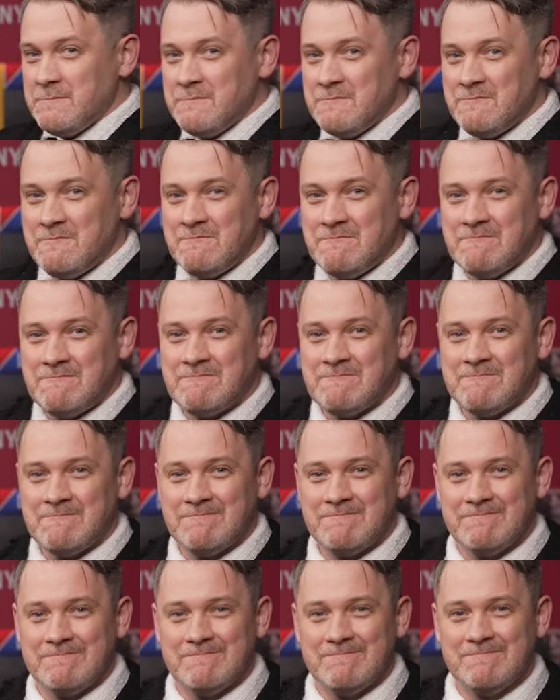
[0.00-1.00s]

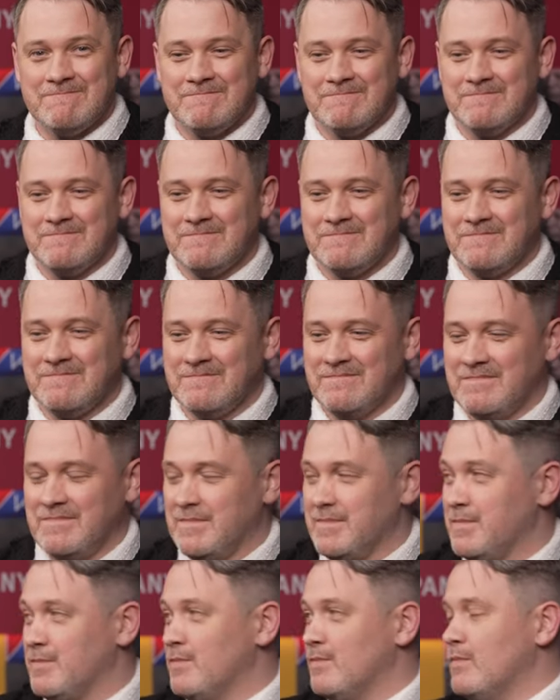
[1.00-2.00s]

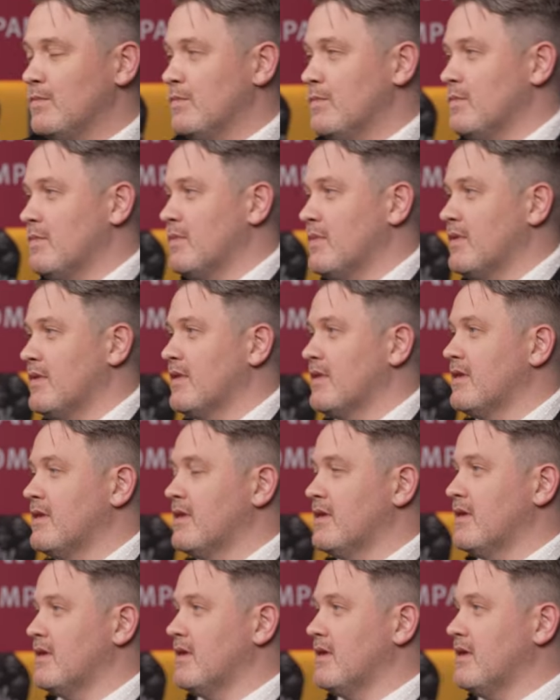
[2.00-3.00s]

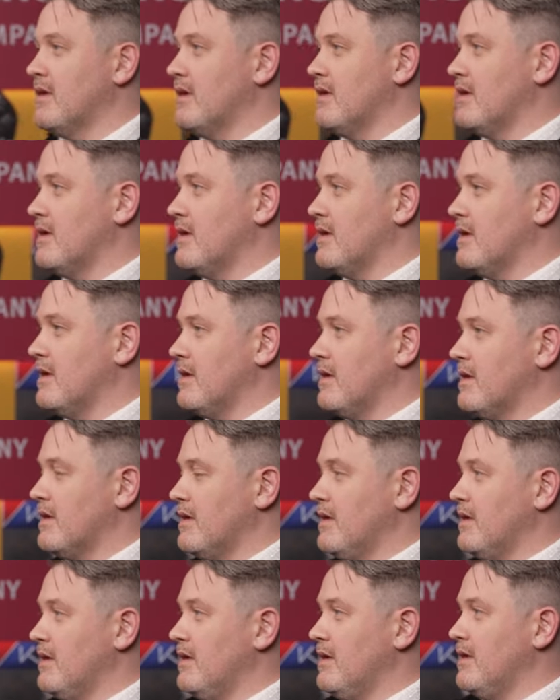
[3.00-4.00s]

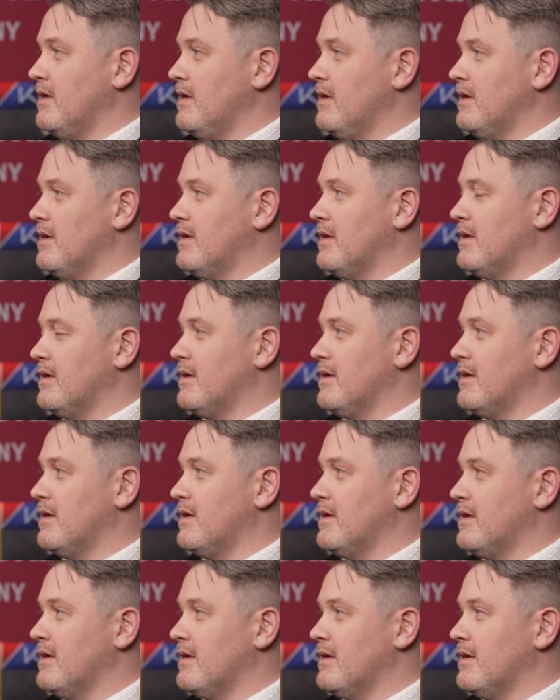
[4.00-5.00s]

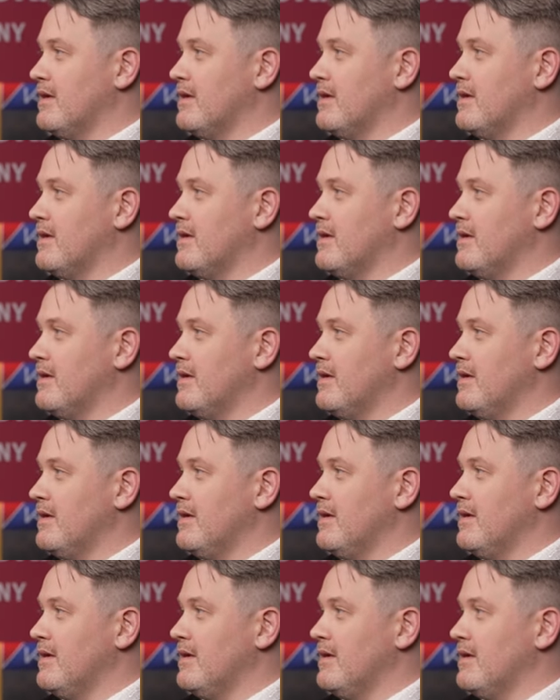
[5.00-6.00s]

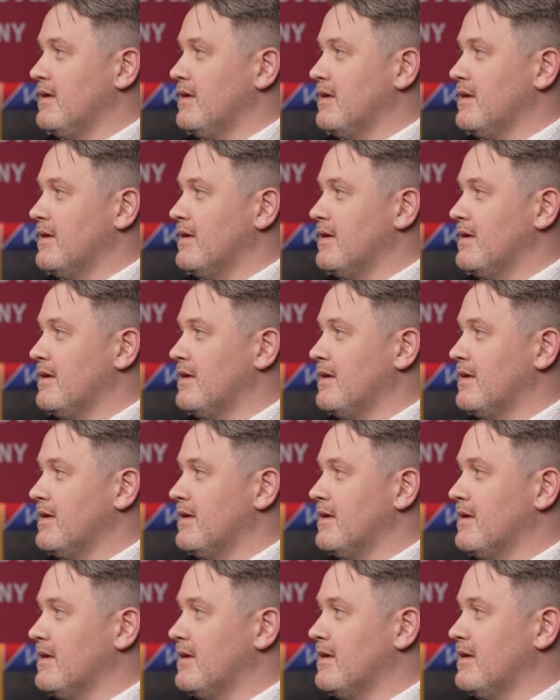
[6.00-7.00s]

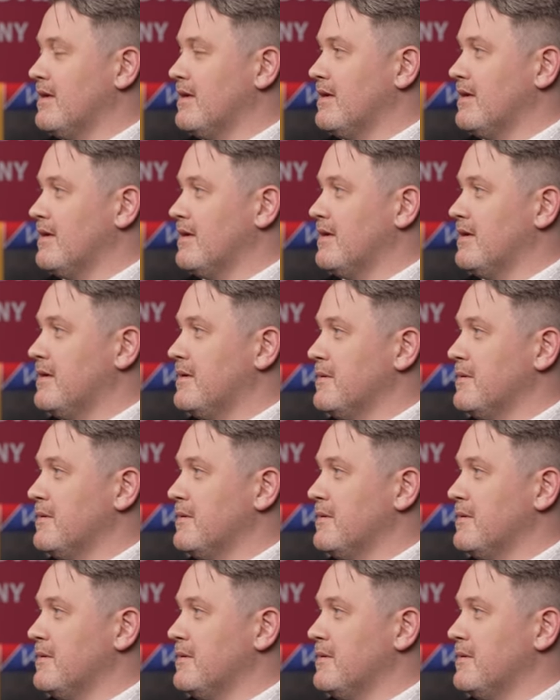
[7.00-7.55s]
This person isn't speaking.